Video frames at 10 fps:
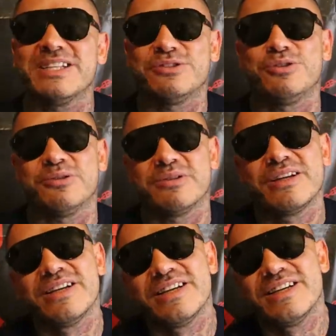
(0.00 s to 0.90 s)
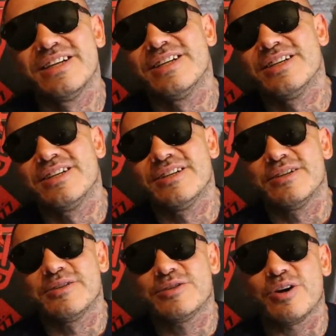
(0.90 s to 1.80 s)
on this dude
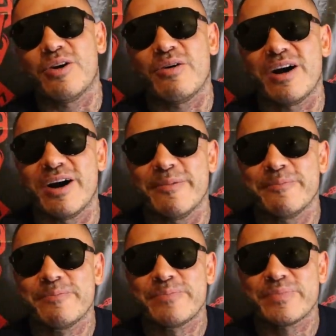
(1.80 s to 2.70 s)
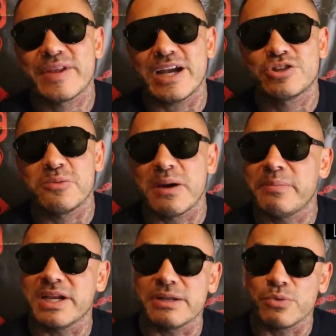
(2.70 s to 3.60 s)
so uh, i told
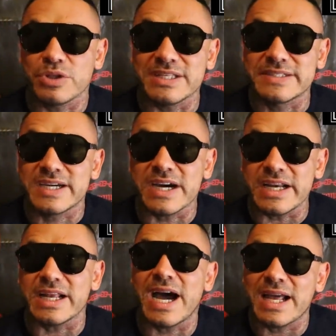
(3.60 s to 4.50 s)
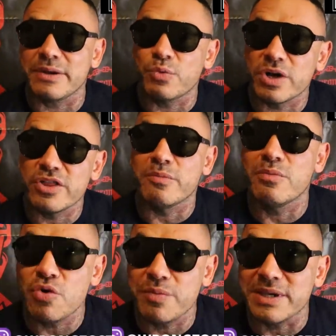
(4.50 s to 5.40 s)
my buddy let's cut it and in one of
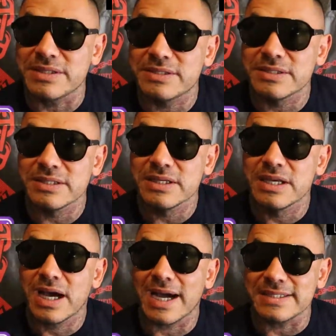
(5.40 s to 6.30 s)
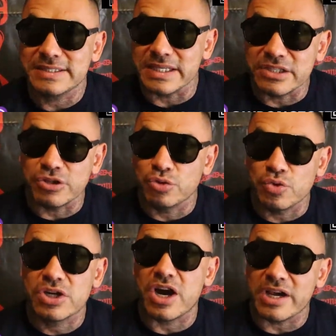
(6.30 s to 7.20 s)
the movies i seen the
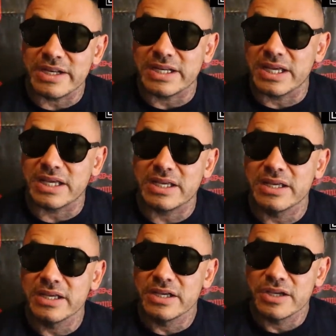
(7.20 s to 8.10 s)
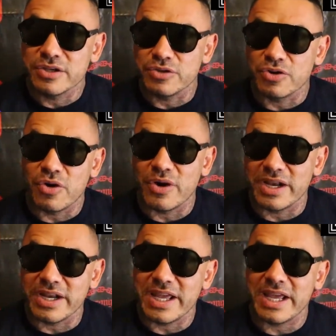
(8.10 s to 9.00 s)
dude cutting it you know
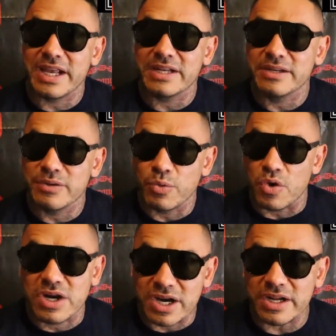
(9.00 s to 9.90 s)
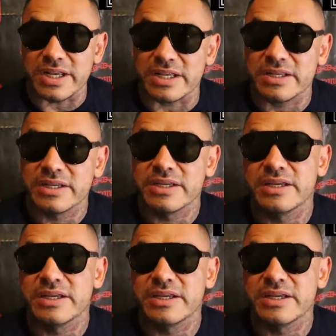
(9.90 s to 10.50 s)
and and we'll cut it